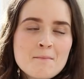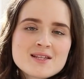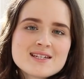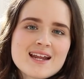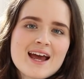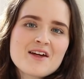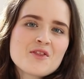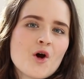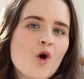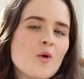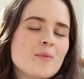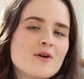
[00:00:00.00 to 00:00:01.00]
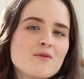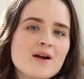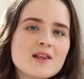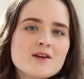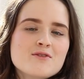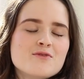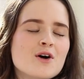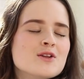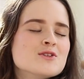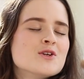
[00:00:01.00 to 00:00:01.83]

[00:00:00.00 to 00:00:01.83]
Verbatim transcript: But today I thought it would be really fun